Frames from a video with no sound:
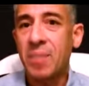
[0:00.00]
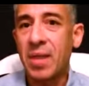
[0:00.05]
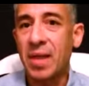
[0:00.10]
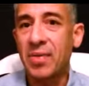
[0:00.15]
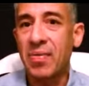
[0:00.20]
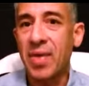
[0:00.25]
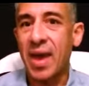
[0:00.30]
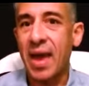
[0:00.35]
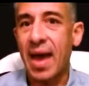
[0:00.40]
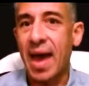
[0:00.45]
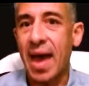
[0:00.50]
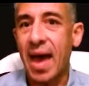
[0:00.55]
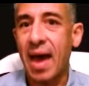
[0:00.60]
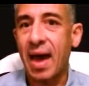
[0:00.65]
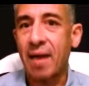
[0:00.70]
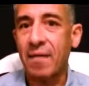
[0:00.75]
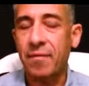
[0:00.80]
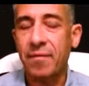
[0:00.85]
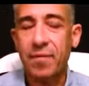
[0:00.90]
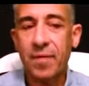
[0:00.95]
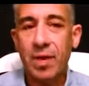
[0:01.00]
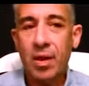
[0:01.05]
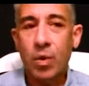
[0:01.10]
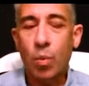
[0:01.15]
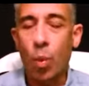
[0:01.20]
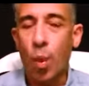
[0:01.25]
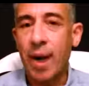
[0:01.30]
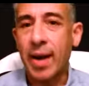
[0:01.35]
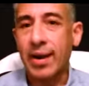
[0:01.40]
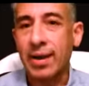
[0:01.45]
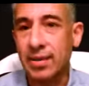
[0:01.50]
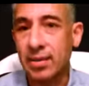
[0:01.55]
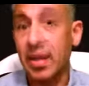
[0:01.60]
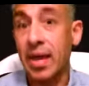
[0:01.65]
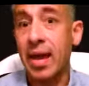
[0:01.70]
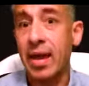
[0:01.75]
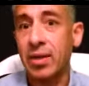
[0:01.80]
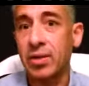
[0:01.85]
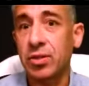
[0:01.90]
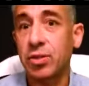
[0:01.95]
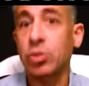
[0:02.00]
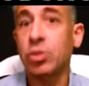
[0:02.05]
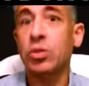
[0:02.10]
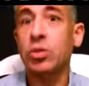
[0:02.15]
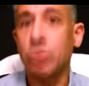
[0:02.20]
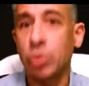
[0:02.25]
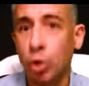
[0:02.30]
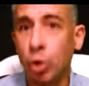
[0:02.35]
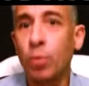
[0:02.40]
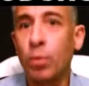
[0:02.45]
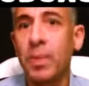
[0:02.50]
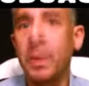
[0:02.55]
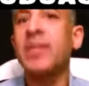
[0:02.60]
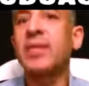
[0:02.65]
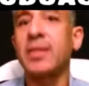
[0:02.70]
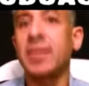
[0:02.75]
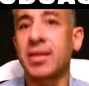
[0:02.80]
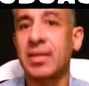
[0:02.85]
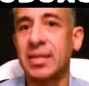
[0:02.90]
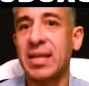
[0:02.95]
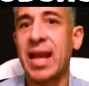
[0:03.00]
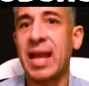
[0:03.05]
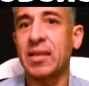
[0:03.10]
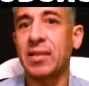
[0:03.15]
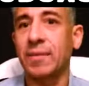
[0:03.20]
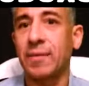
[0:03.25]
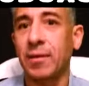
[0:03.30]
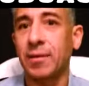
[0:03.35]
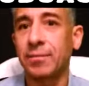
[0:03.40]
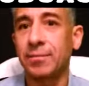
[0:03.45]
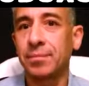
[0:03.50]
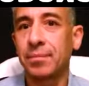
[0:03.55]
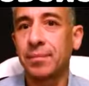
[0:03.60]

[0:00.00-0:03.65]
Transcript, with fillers: and they have what it takes to be successful.